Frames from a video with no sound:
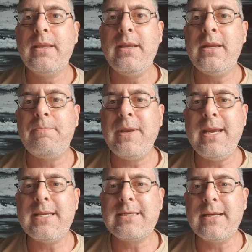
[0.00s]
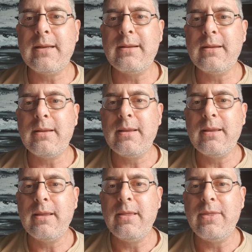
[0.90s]
it appears that
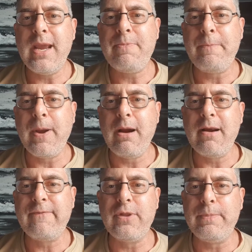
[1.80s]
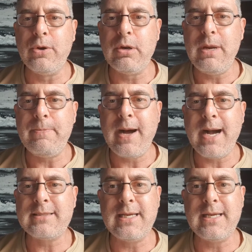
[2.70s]
they're preparing for the bill to be passed.